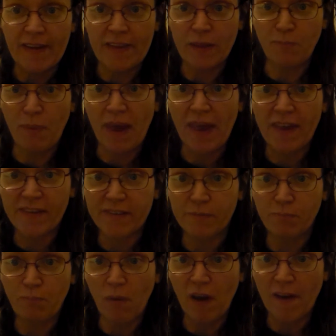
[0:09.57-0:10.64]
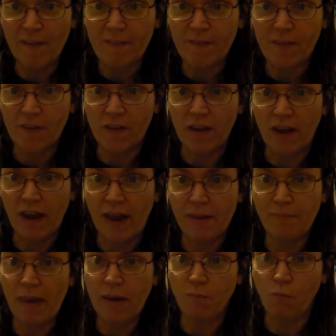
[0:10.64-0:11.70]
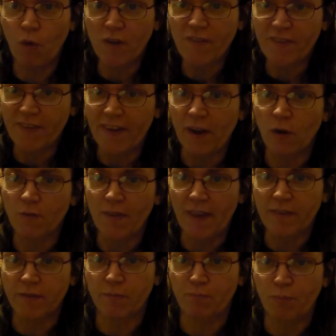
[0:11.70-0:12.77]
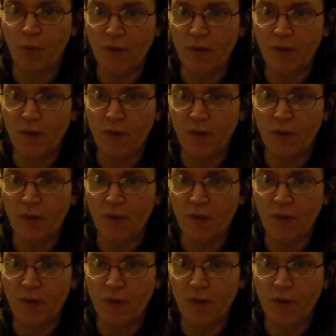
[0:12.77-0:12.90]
In the past month, I made one sale, and that's